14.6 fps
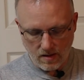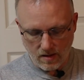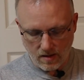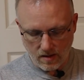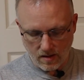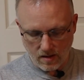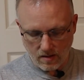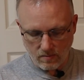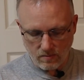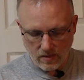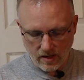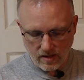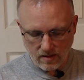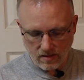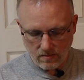Uh,
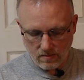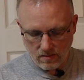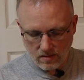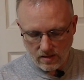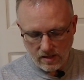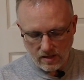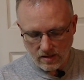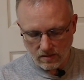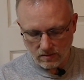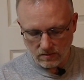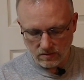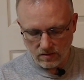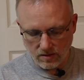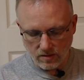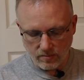might need a
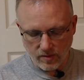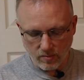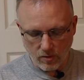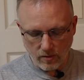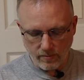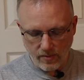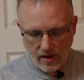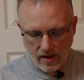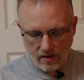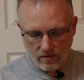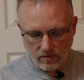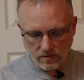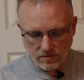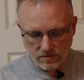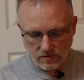little bit more
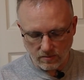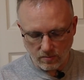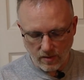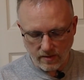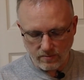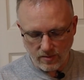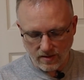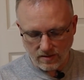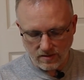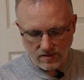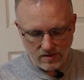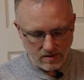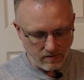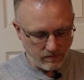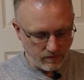power, so it might be a
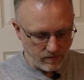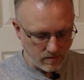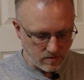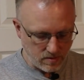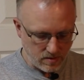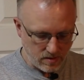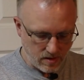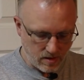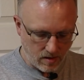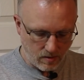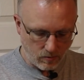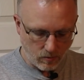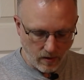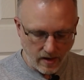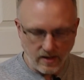different uh,
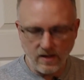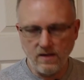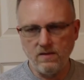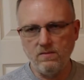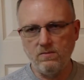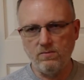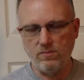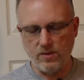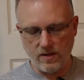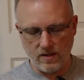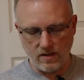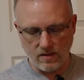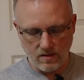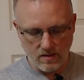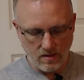rating,
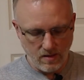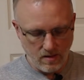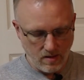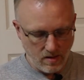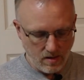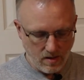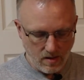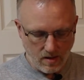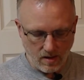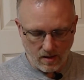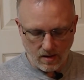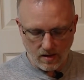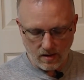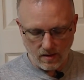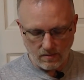but
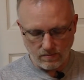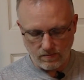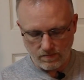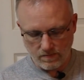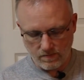um,